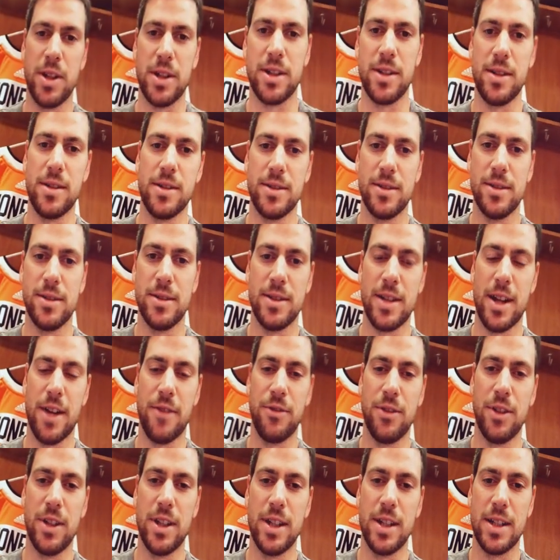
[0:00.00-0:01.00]
can
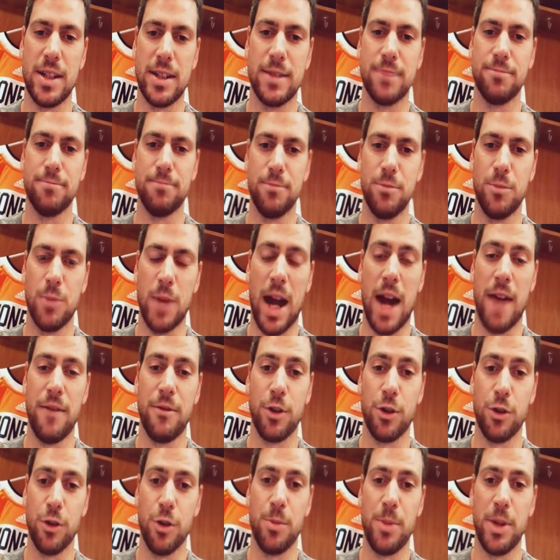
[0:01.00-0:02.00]
definitely
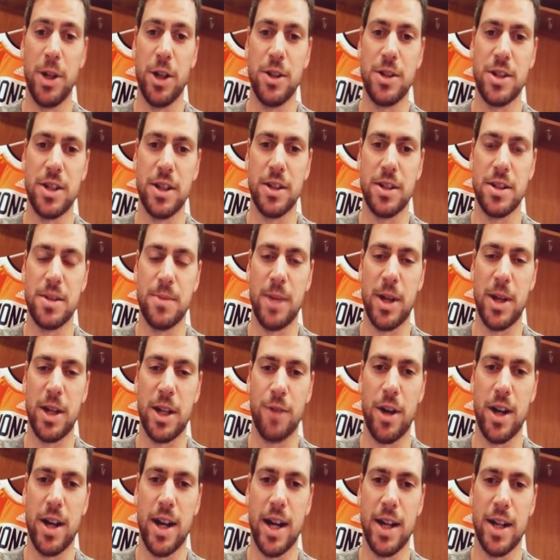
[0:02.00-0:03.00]
have the group here to make
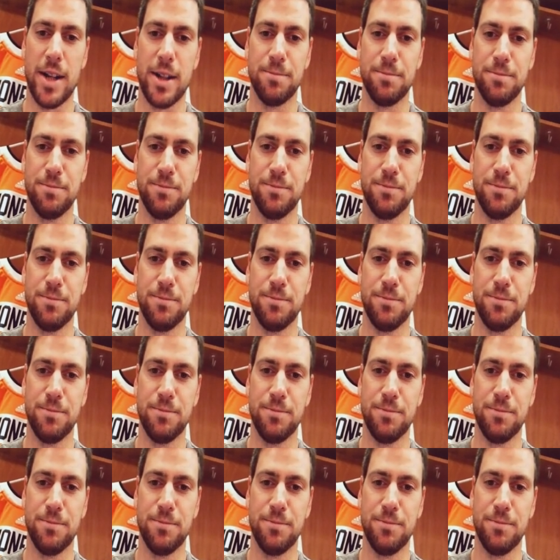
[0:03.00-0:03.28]
a run at it.